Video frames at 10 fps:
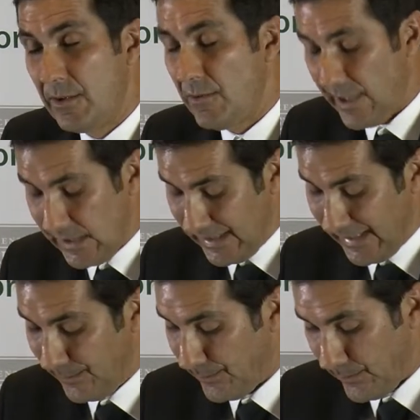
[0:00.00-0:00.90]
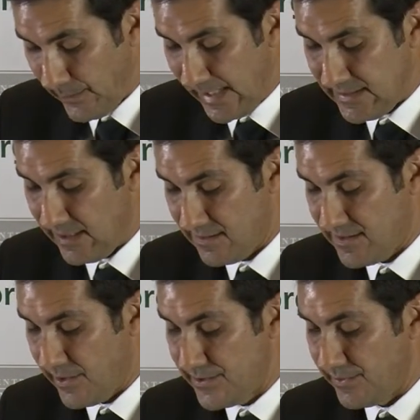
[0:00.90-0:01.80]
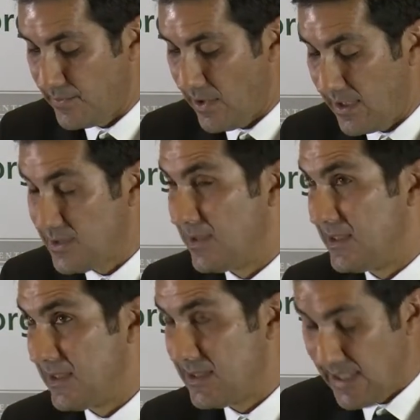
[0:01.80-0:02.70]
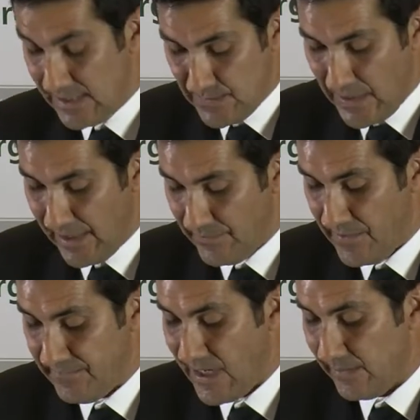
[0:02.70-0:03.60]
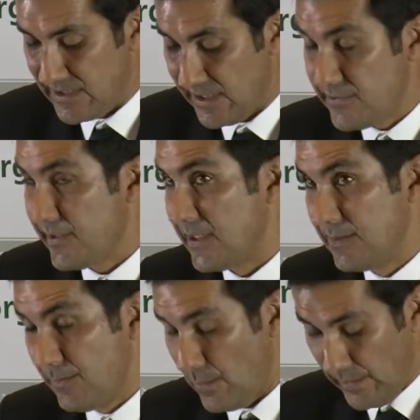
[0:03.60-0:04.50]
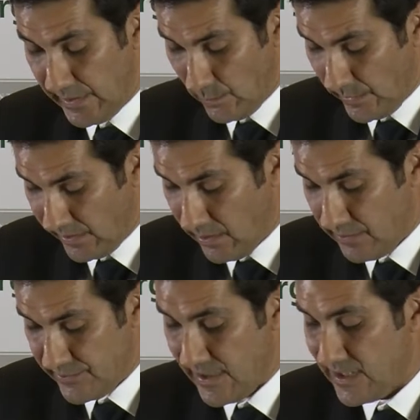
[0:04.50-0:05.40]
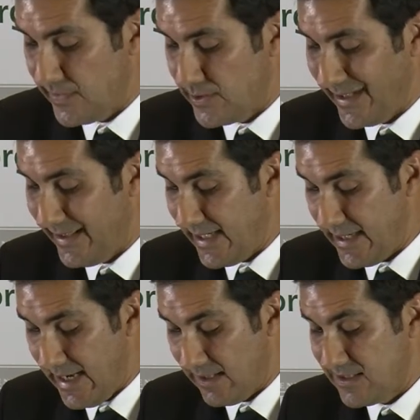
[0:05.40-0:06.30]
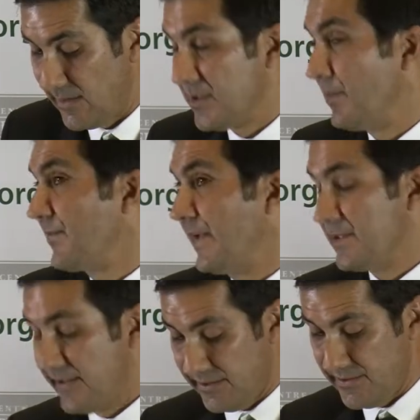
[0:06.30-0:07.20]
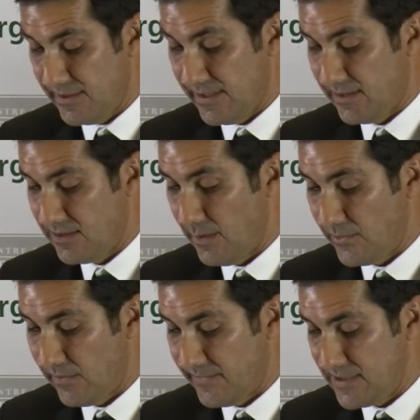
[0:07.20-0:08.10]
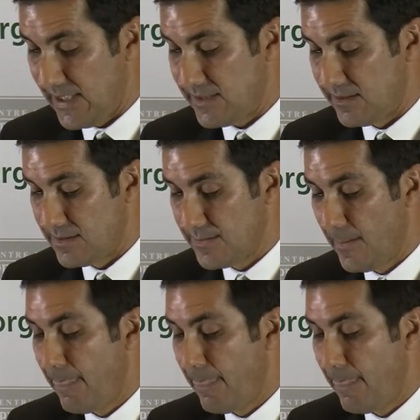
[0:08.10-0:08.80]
Chronicling Blacktown's social demise was, in a sense, part of my family's history, with the contrast between then and now sometimes featuring during dinner-time conversations.